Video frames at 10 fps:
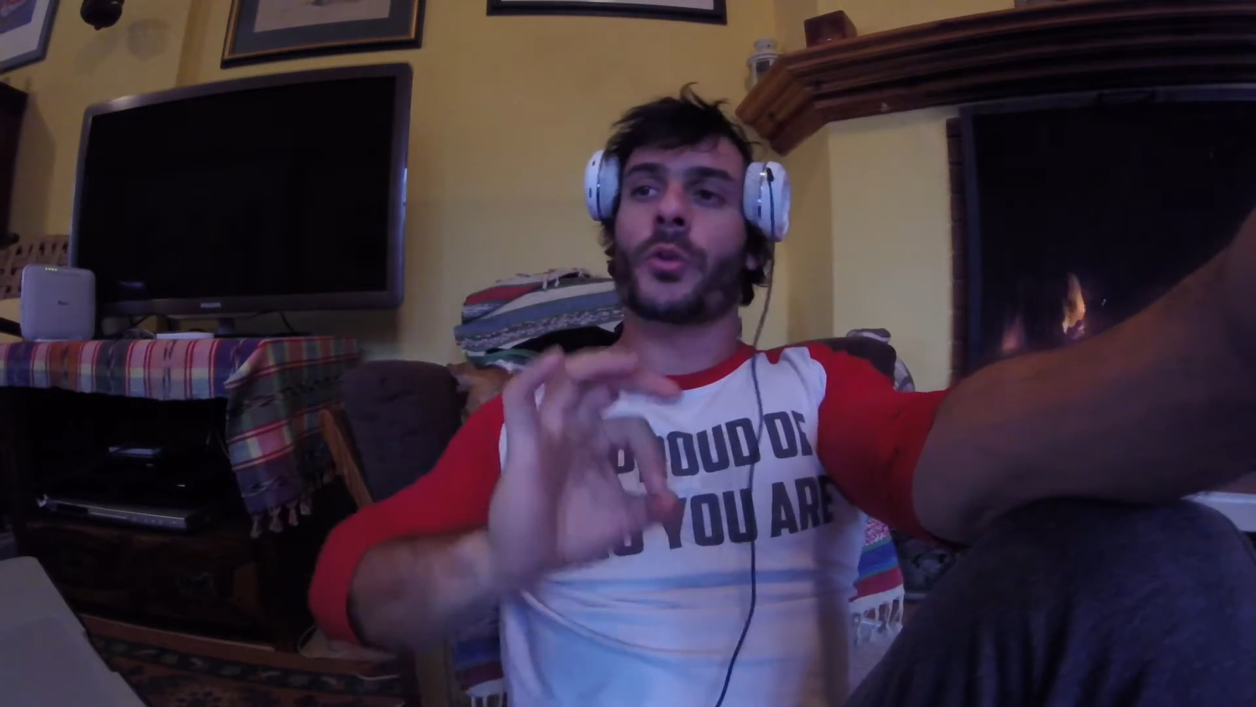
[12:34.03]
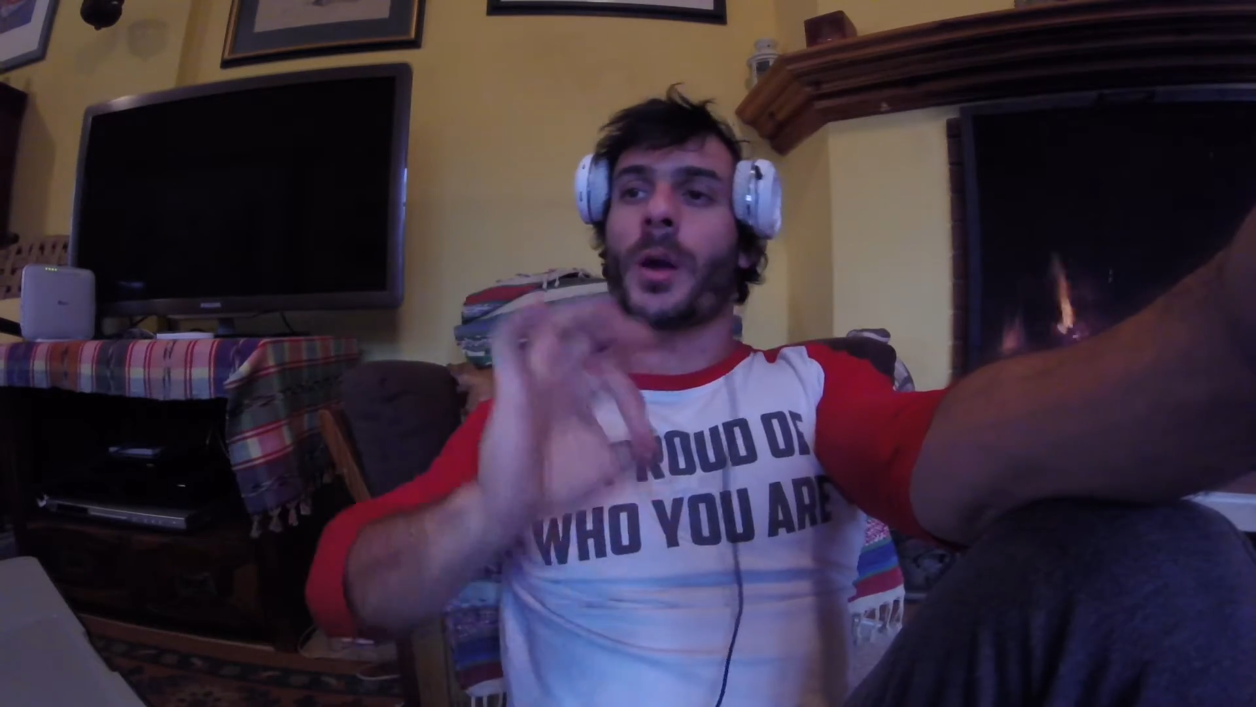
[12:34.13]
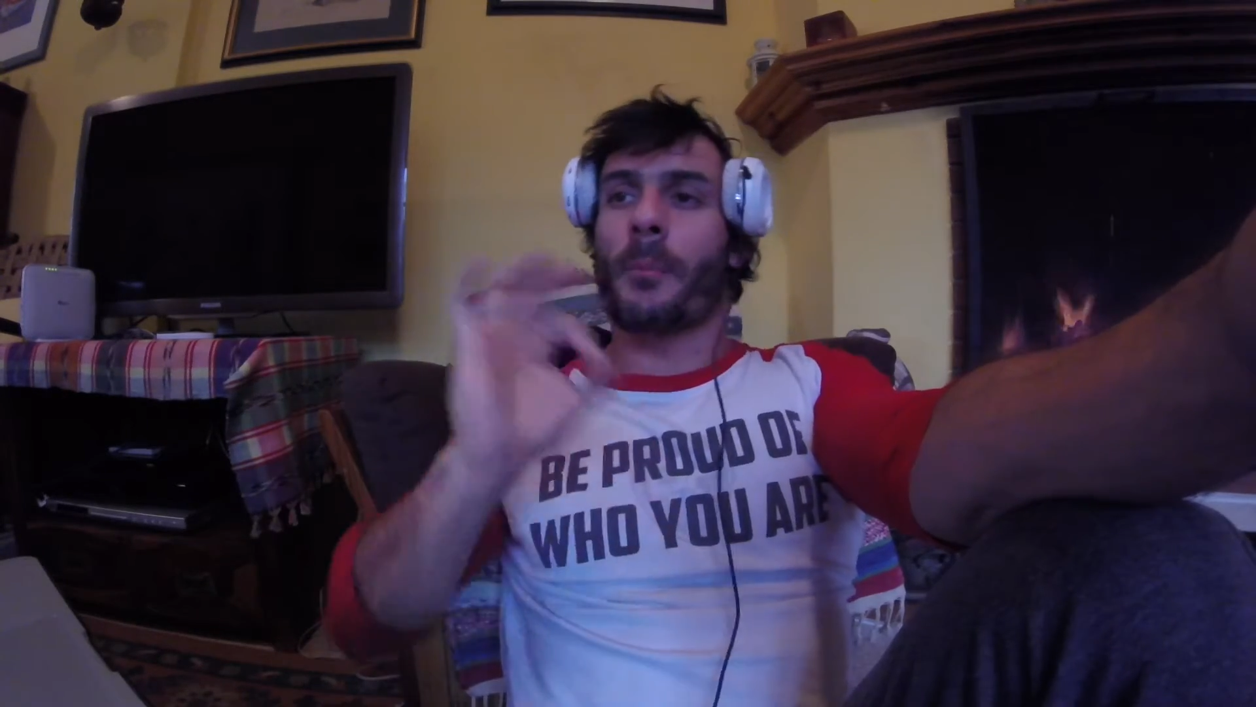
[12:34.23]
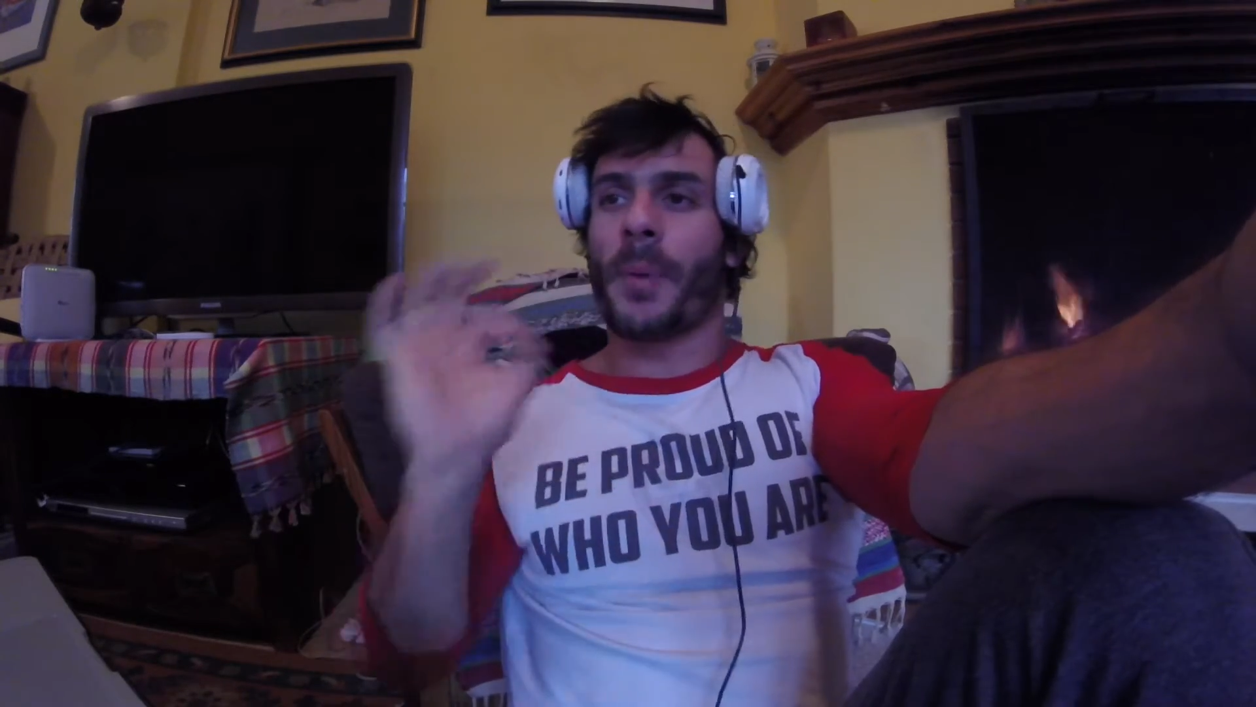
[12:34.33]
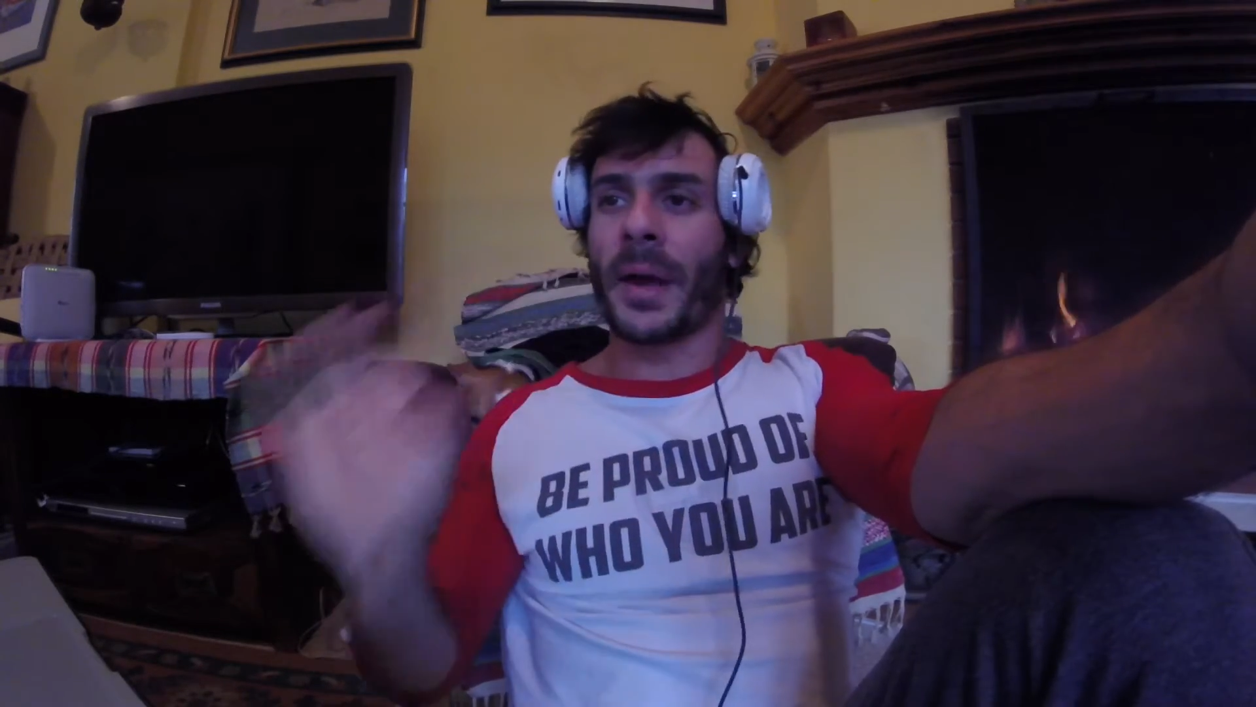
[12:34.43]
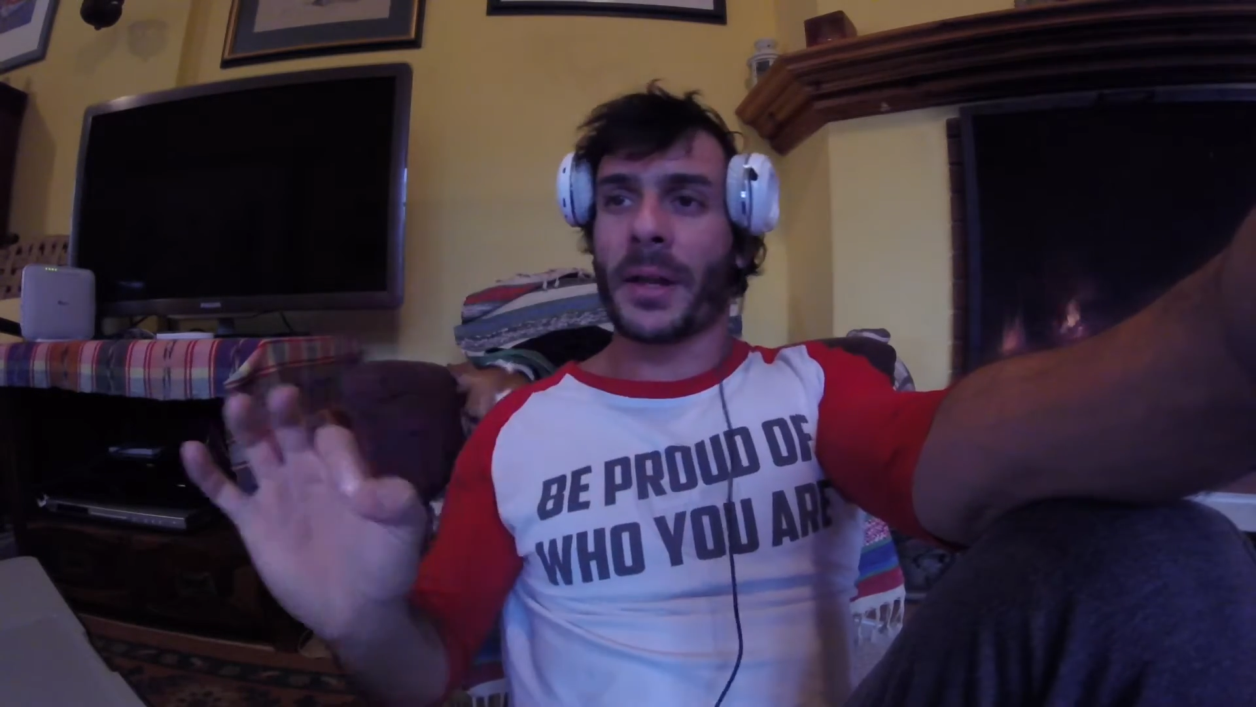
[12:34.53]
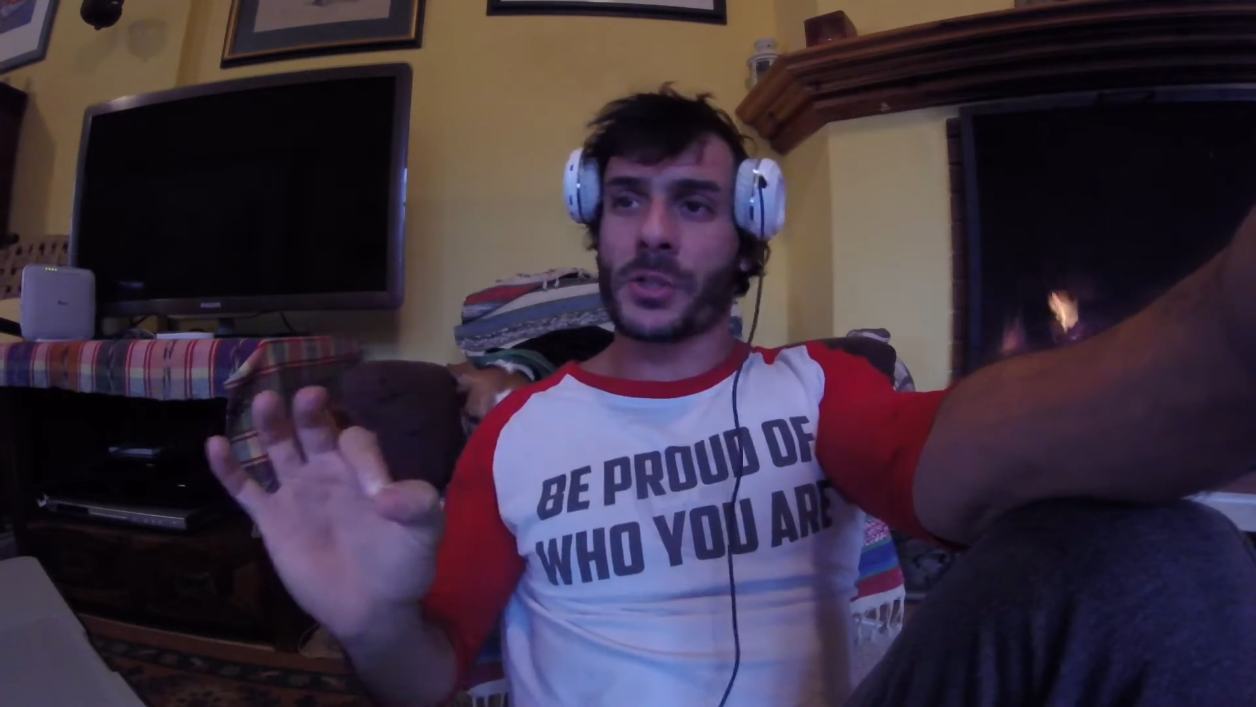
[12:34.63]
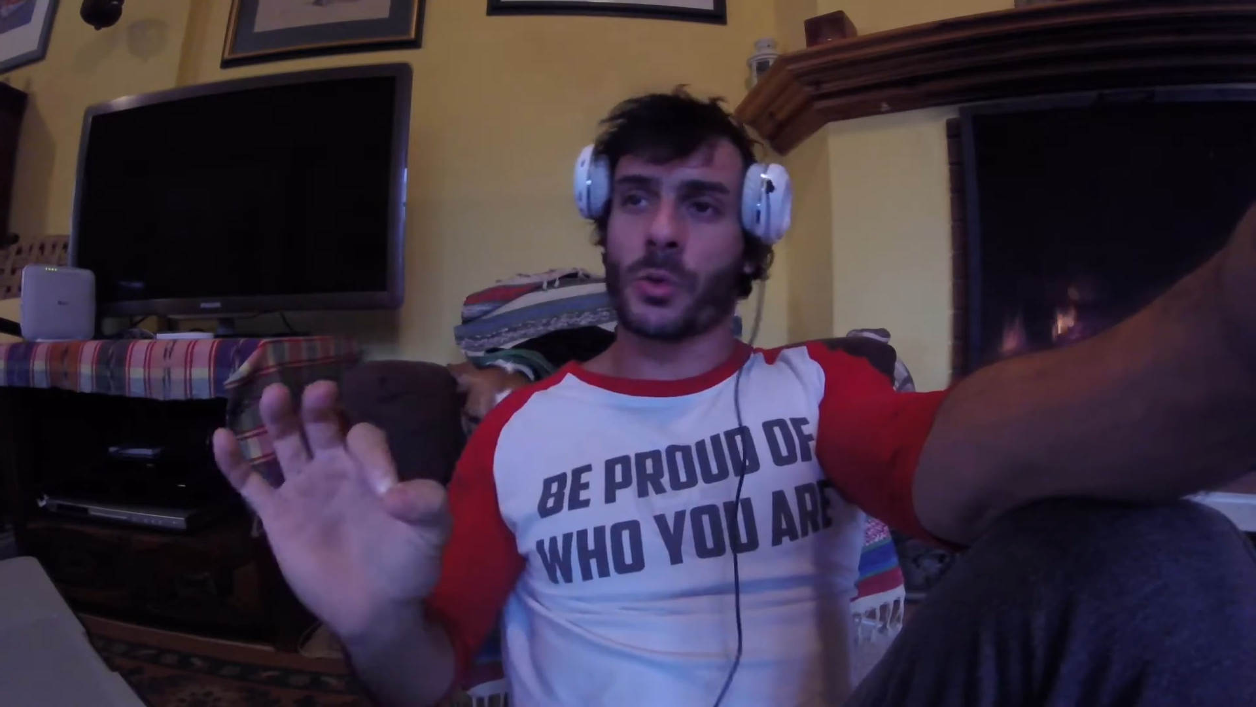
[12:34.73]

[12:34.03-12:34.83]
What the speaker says: your parents